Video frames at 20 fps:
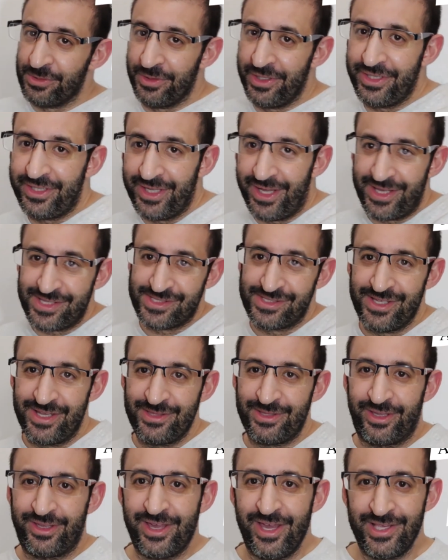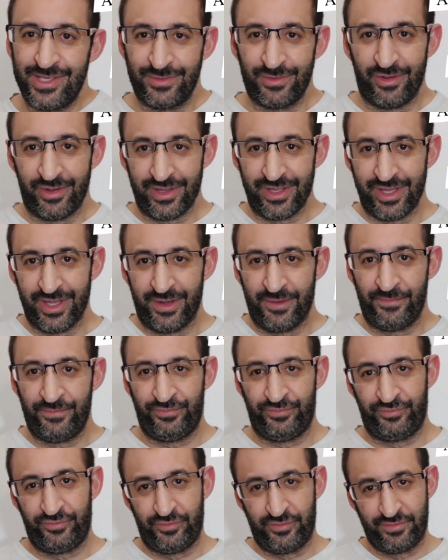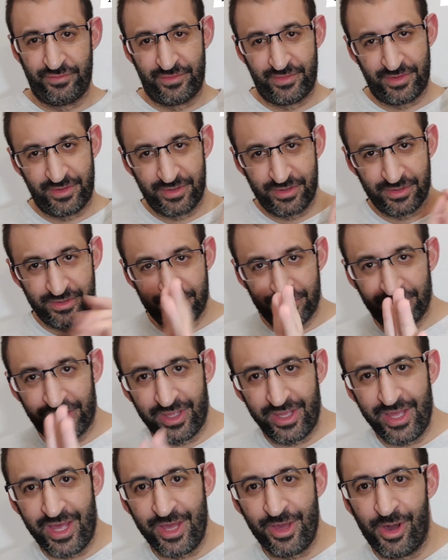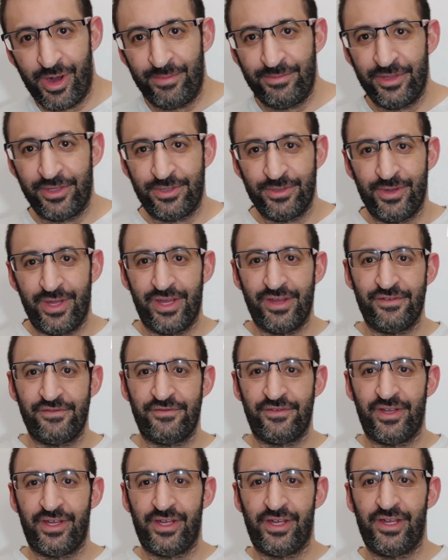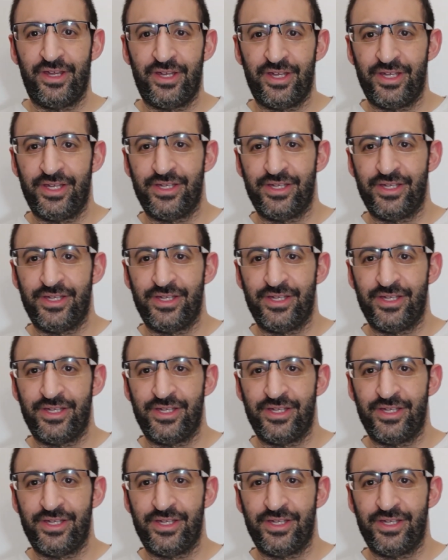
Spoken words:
we do it as the case 4 here. Okay, I hope that you have